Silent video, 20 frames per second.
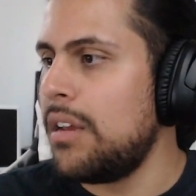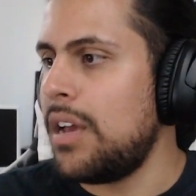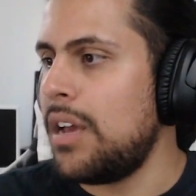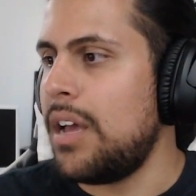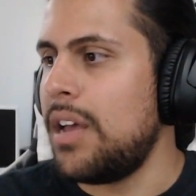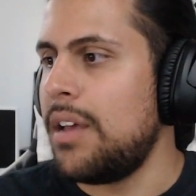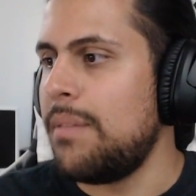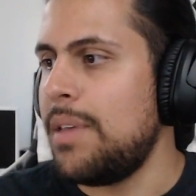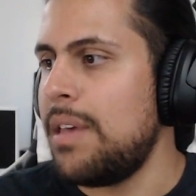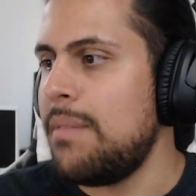
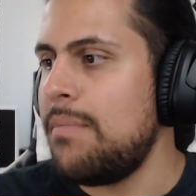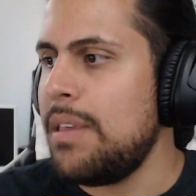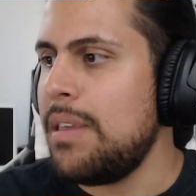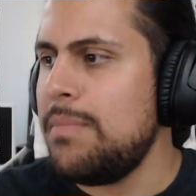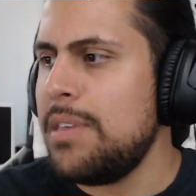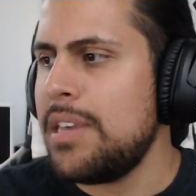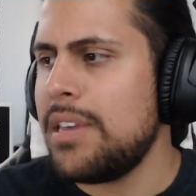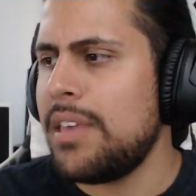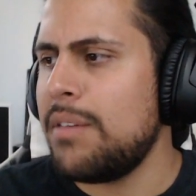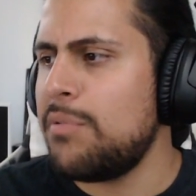um, and
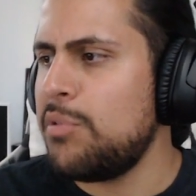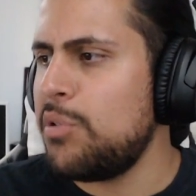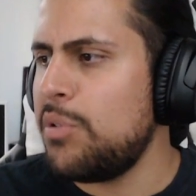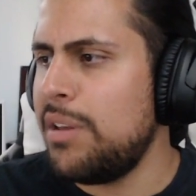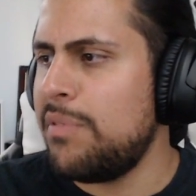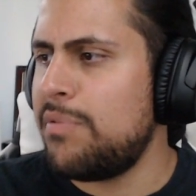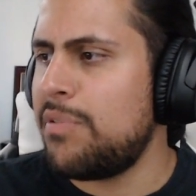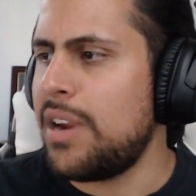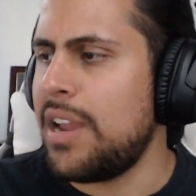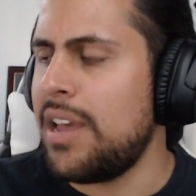maybe a
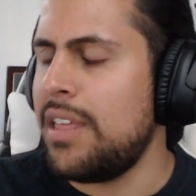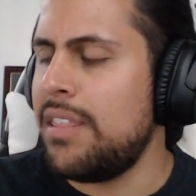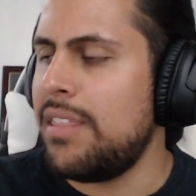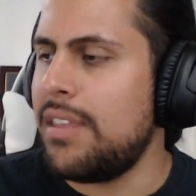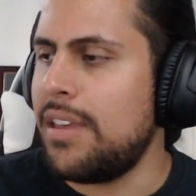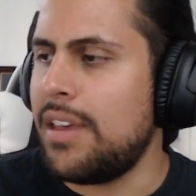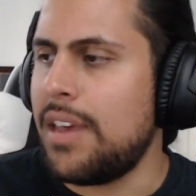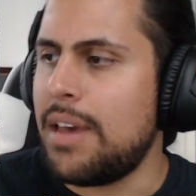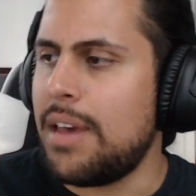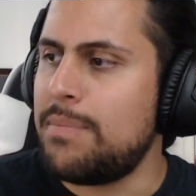giveaway for
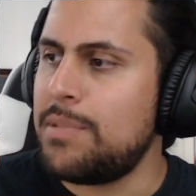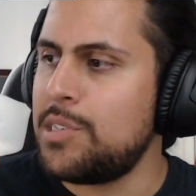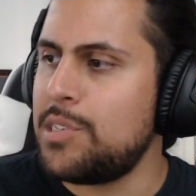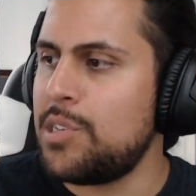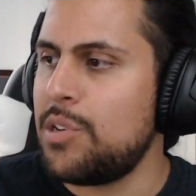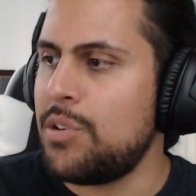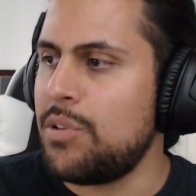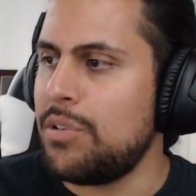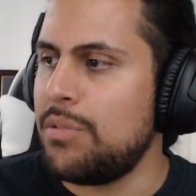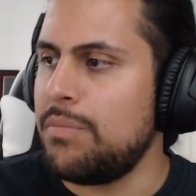the
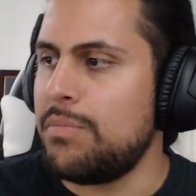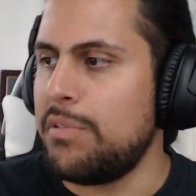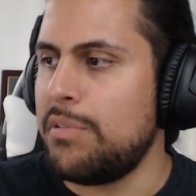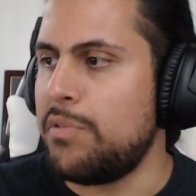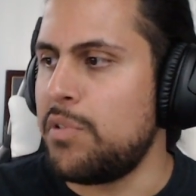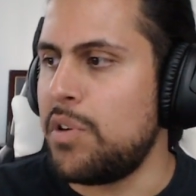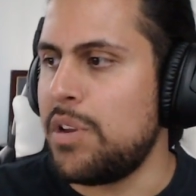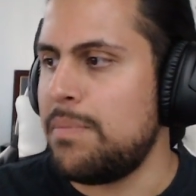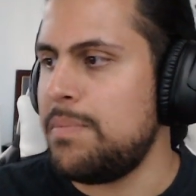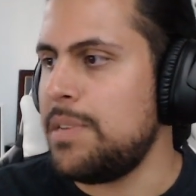episode
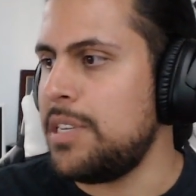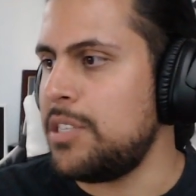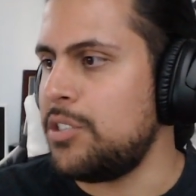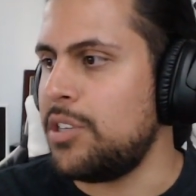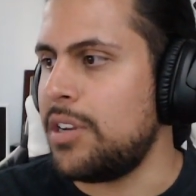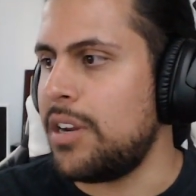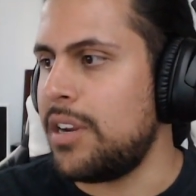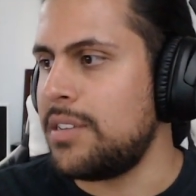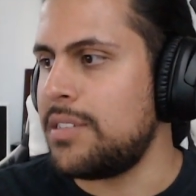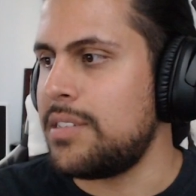before the
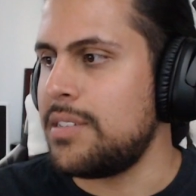PGR.